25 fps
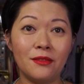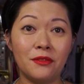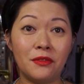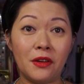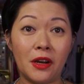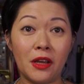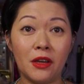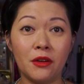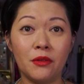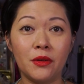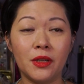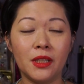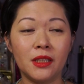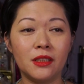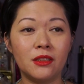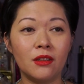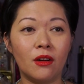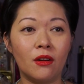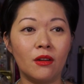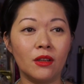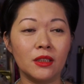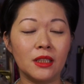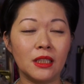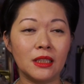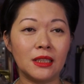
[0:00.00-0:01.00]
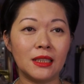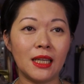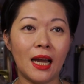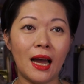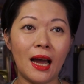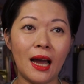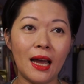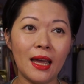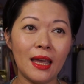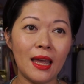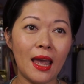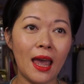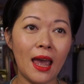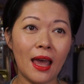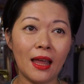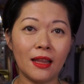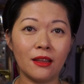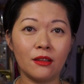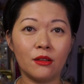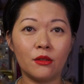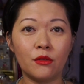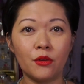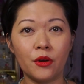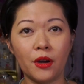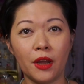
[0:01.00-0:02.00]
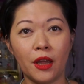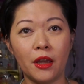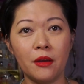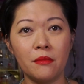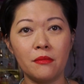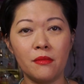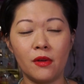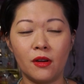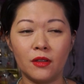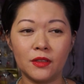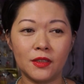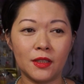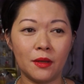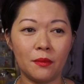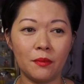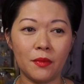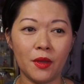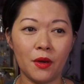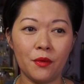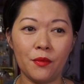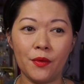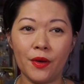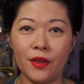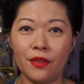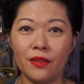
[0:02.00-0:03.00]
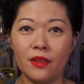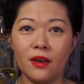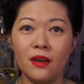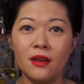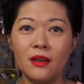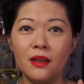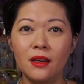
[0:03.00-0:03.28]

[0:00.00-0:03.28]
fragrance or the Thai hand cream or something with